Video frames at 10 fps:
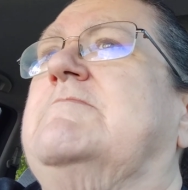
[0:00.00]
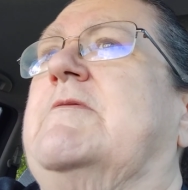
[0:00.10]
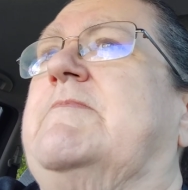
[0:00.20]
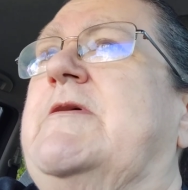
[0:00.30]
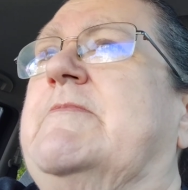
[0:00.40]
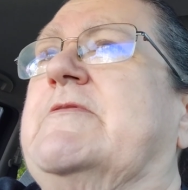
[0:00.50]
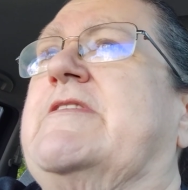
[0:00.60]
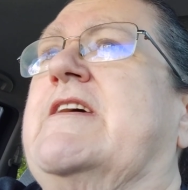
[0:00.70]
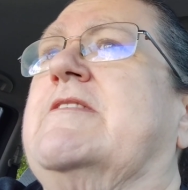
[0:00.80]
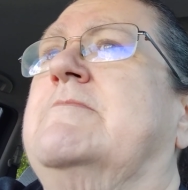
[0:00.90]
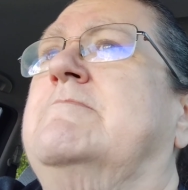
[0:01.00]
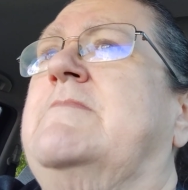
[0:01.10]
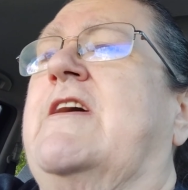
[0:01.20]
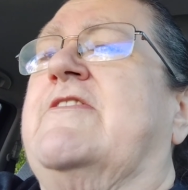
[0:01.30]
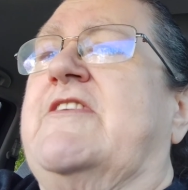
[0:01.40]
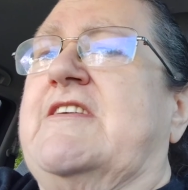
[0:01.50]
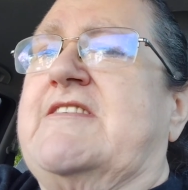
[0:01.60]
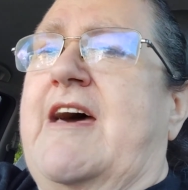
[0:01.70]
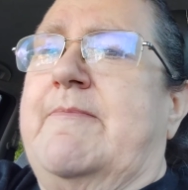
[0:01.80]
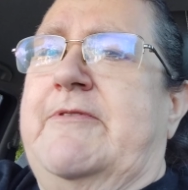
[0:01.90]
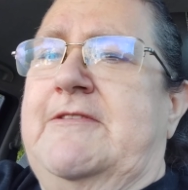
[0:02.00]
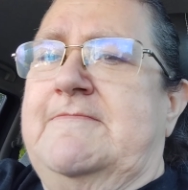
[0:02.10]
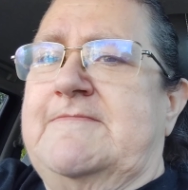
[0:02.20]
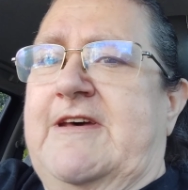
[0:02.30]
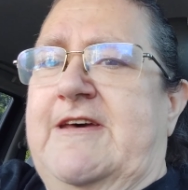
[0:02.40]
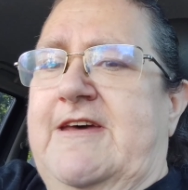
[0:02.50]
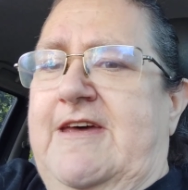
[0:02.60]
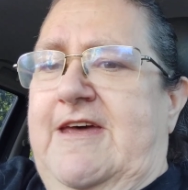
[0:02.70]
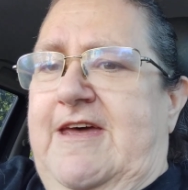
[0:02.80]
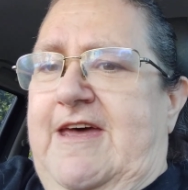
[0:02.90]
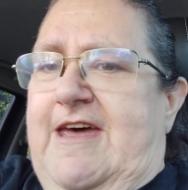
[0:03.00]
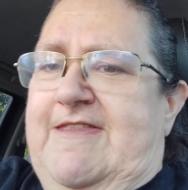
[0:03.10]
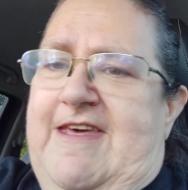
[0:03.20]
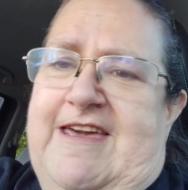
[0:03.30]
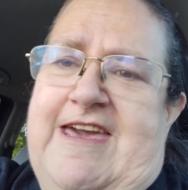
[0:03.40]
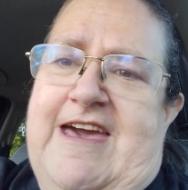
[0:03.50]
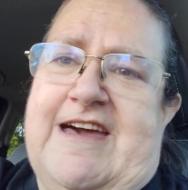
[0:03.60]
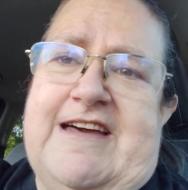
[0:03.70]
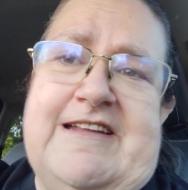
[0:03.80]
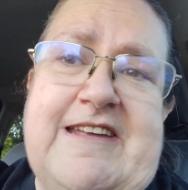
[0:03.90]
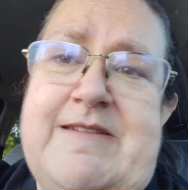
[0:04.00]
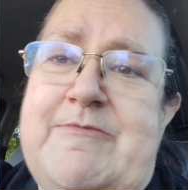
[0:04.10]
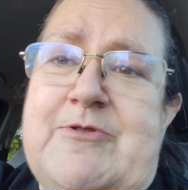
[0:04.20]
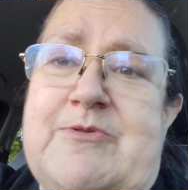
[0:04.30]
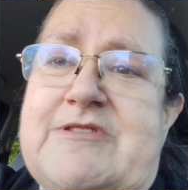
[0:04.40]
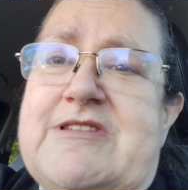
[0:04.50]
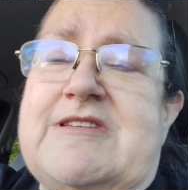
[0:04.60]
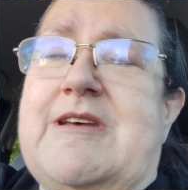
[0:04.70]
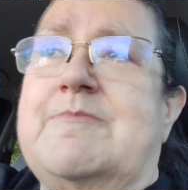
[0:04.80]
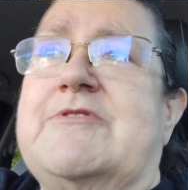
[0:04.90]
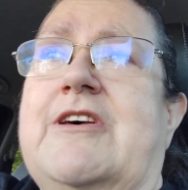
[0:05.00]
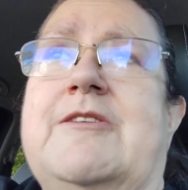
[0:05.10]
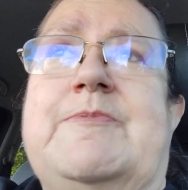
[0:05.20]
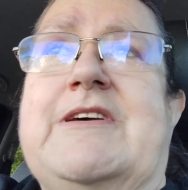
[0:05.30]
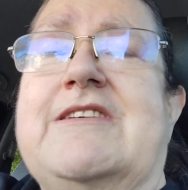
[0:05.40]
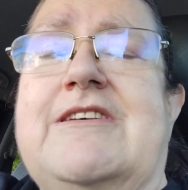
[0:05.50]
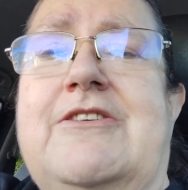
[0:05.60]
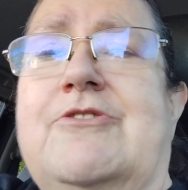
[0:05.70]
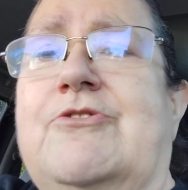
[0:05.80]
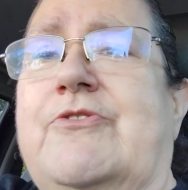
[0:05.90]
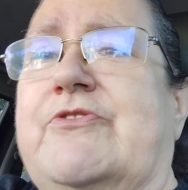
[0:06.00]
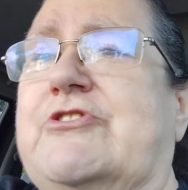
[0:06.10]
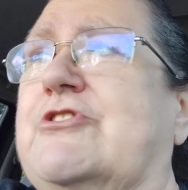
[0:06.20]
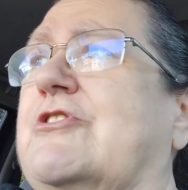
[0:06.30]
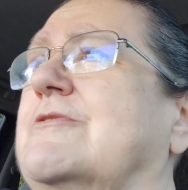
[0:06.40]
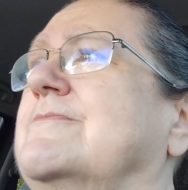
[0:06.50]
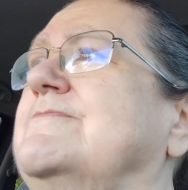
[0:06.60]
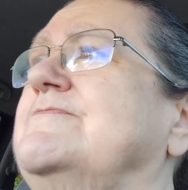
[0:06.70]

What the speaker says: But people take them and things happen, and they can't claim it was the stem cells because they don't know for sure.